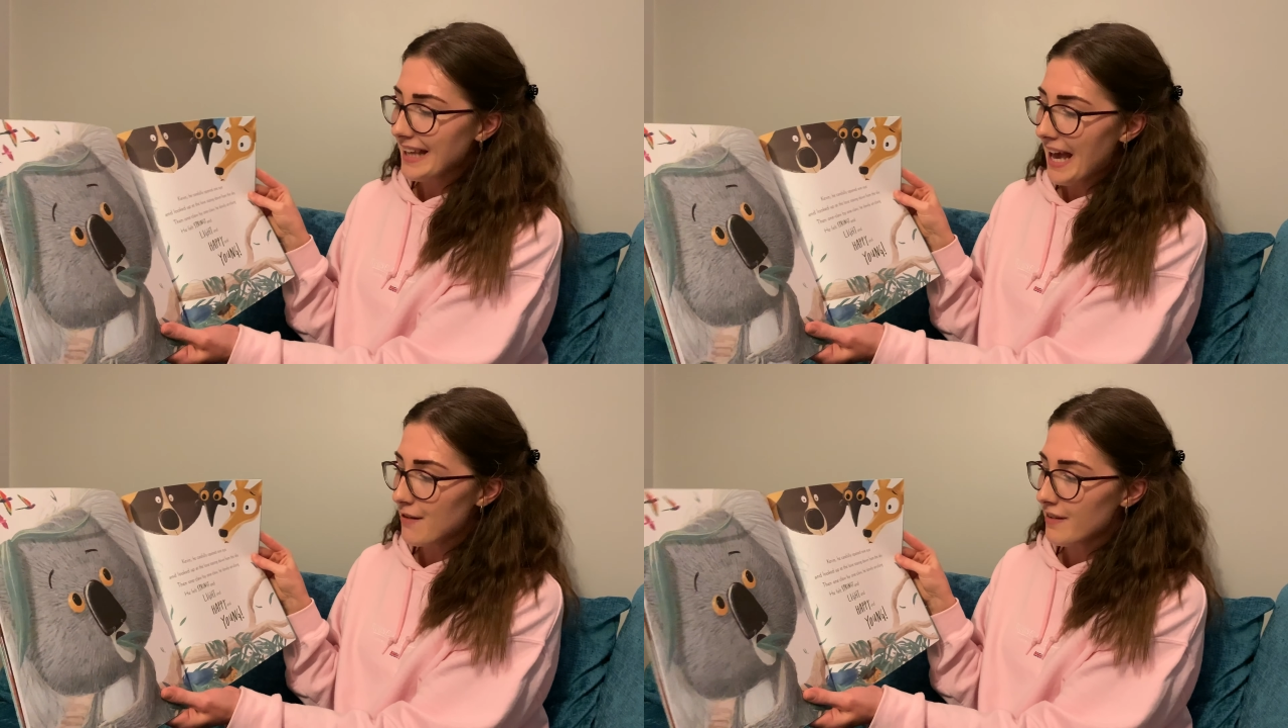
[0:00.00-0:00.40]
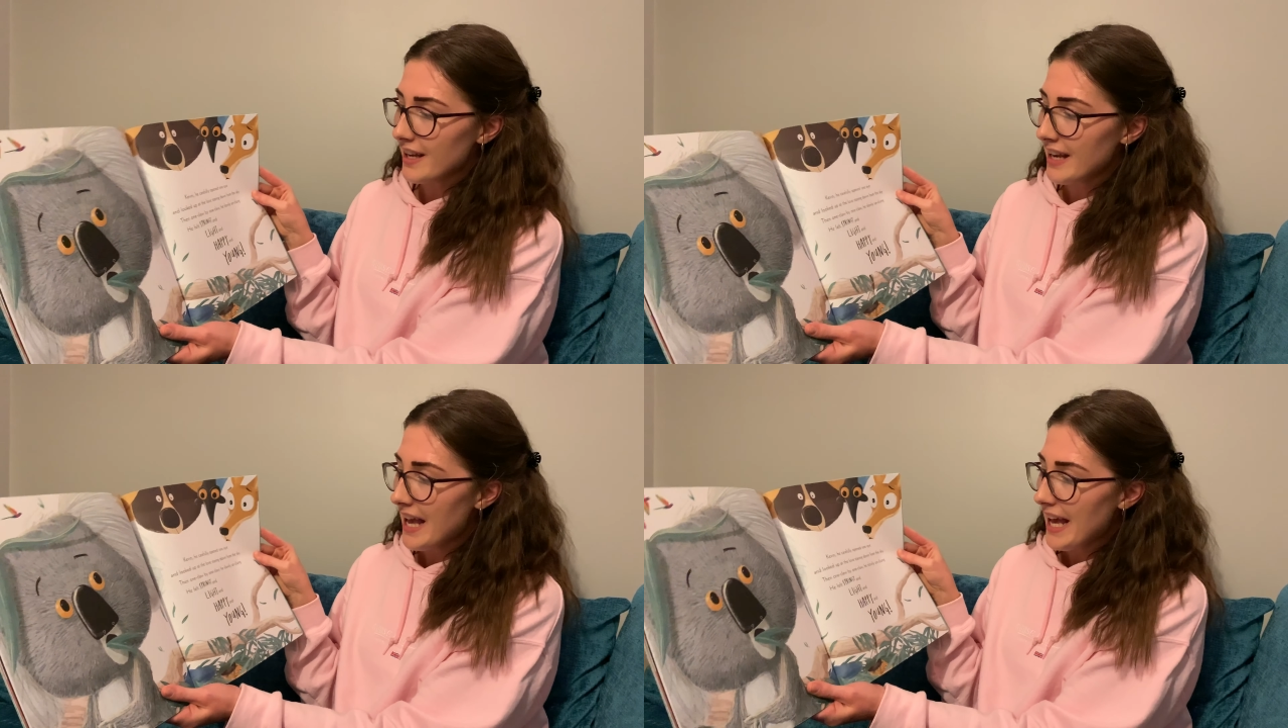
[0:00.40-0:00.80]

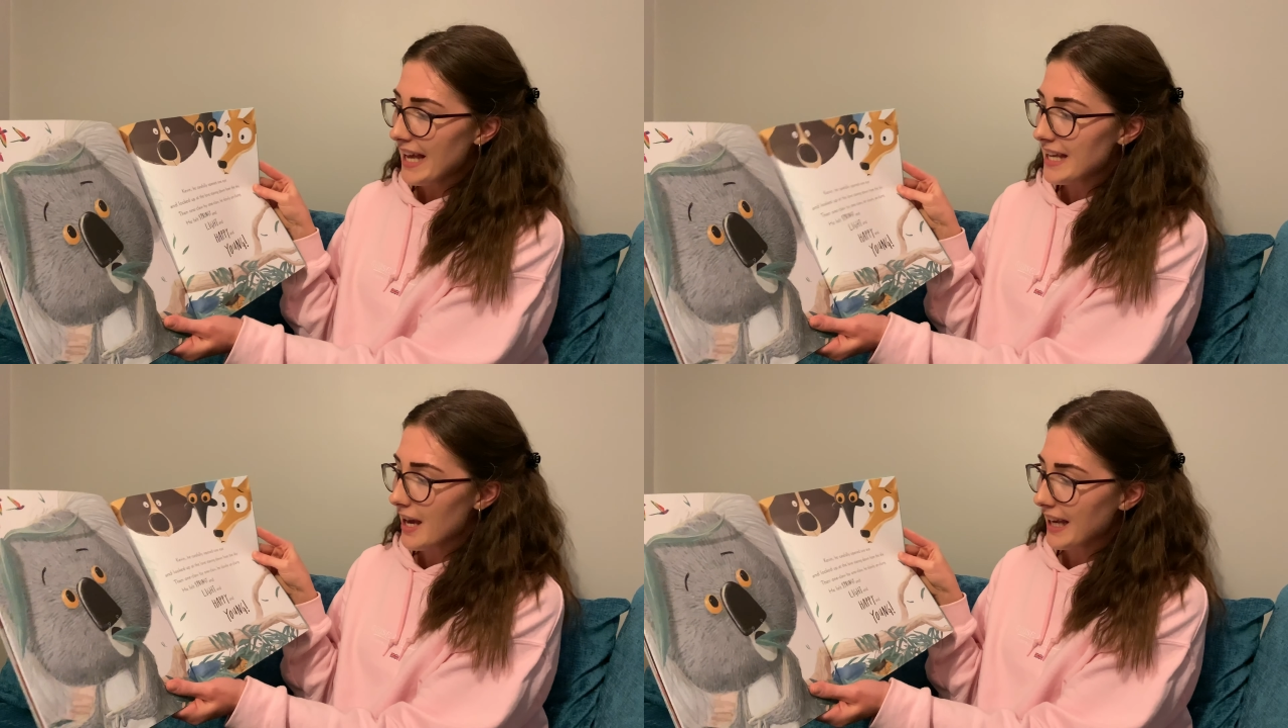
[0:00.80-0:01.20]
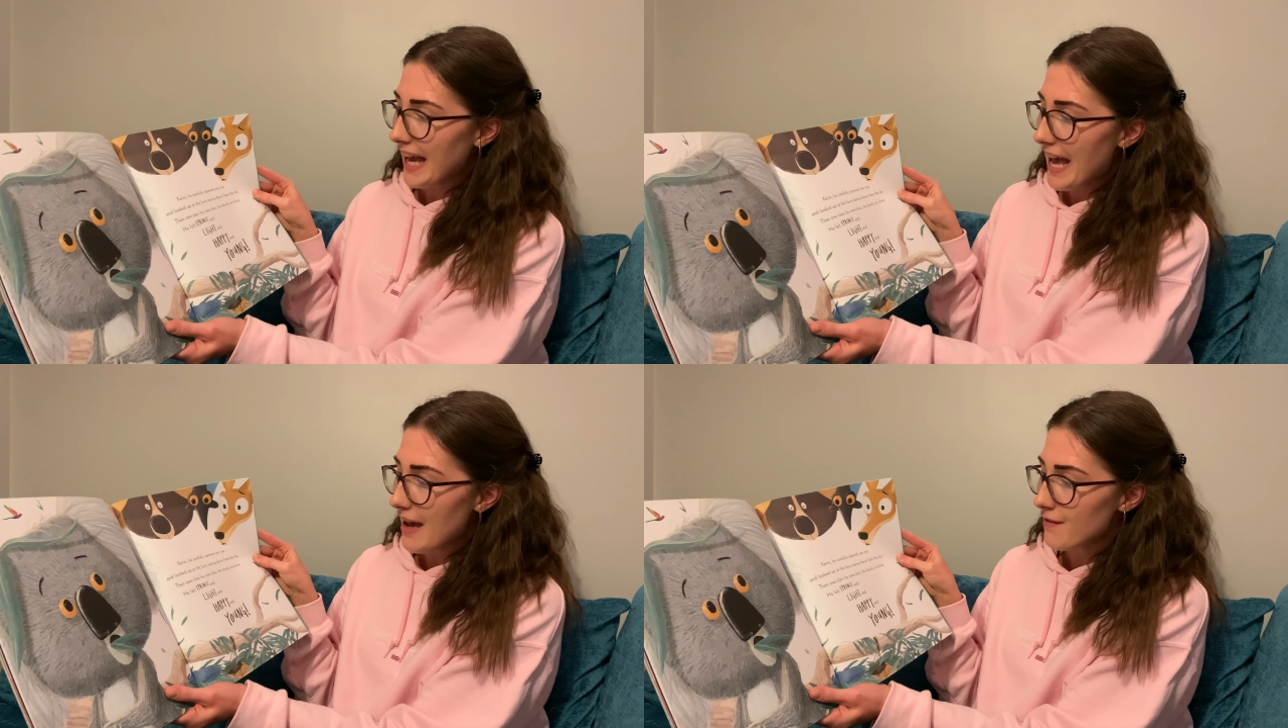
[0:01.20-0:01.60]
Kevin, he
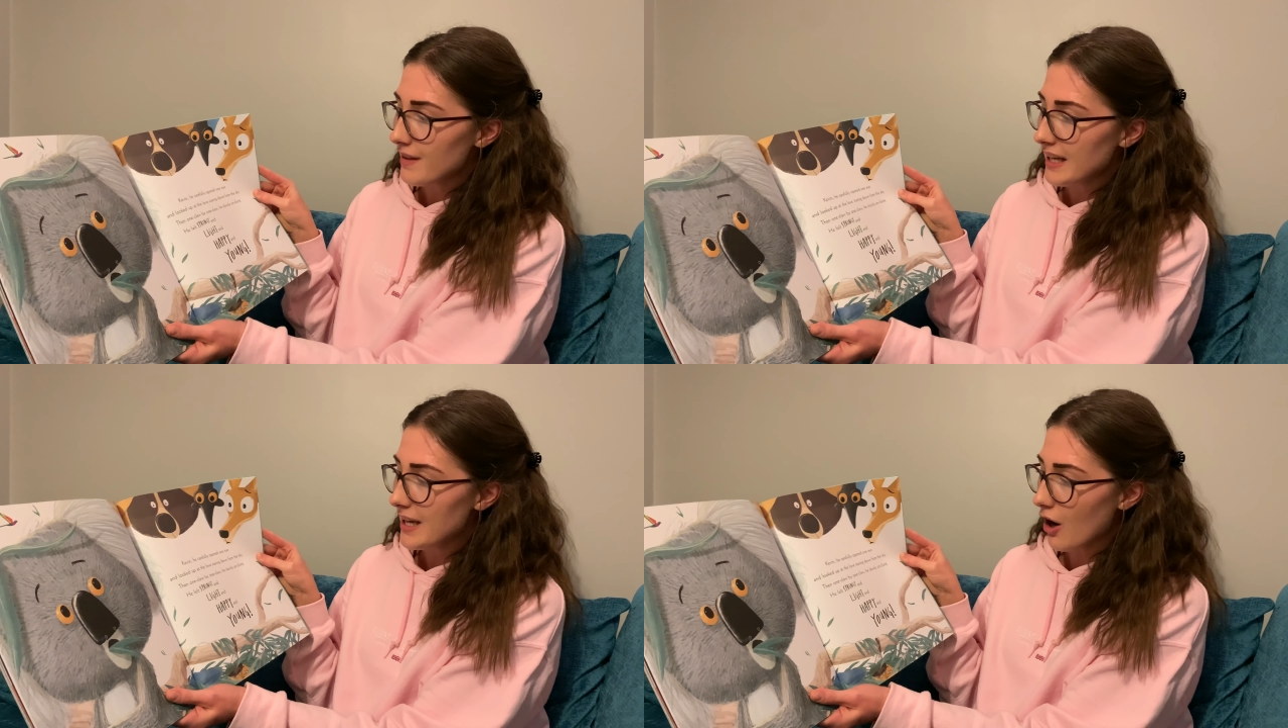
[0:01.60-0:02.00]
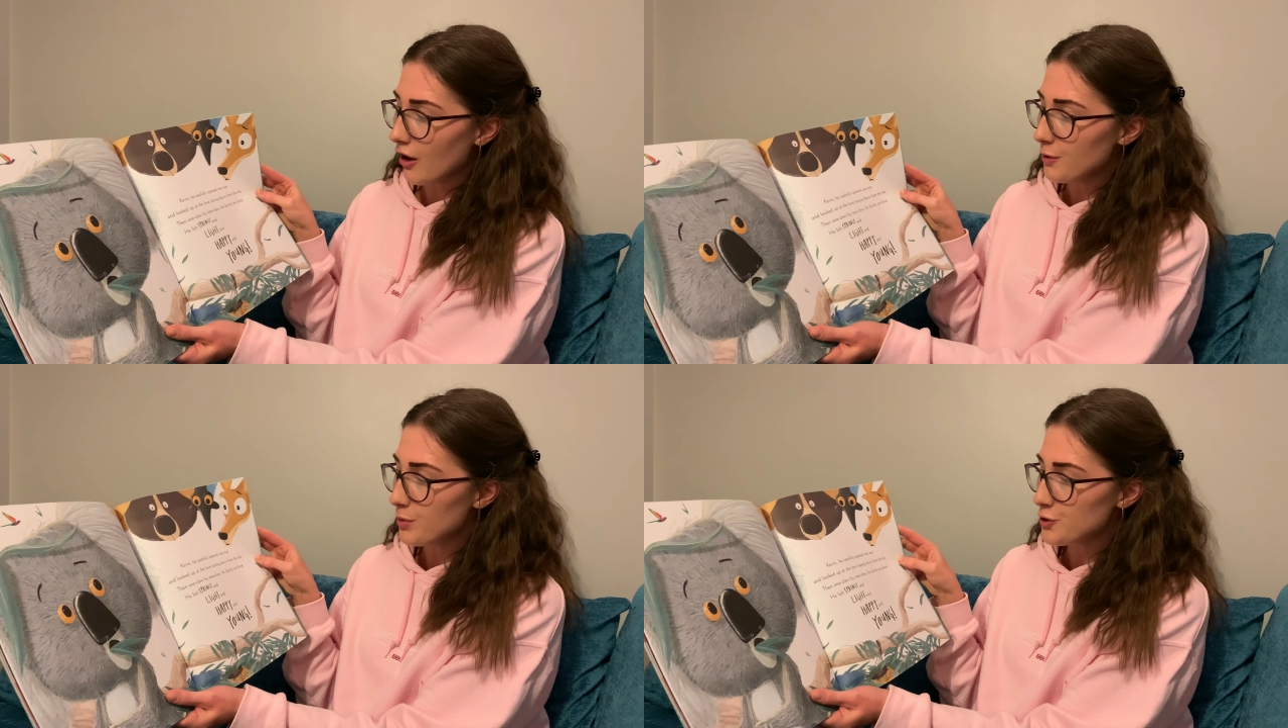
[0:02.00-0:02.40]
carefully
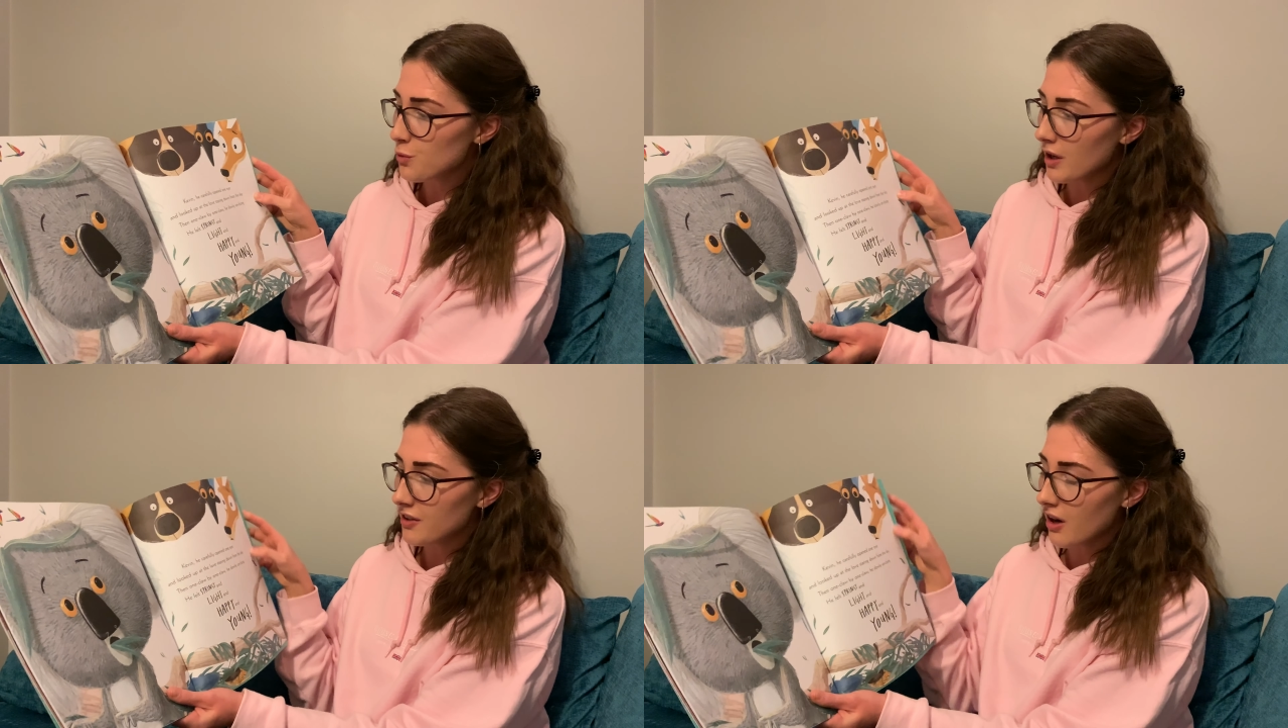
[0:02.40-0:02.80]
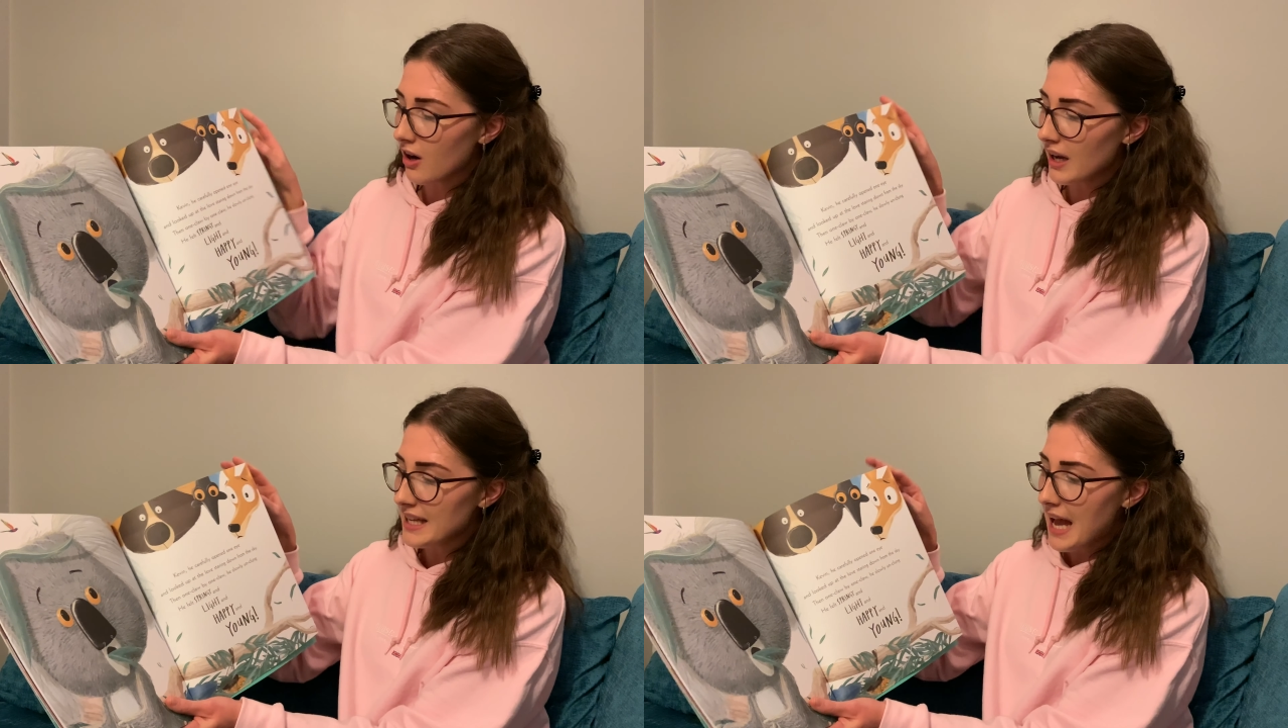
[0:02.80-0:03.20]
opened one
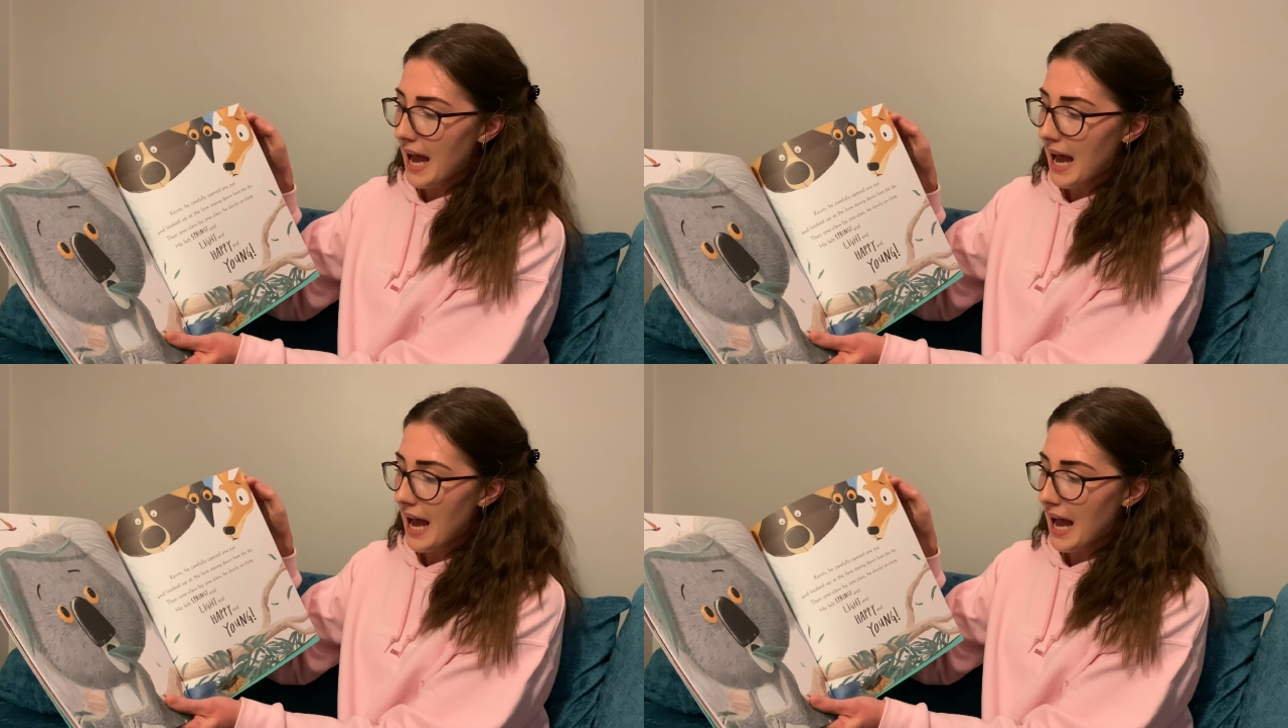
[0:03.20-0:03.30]
eye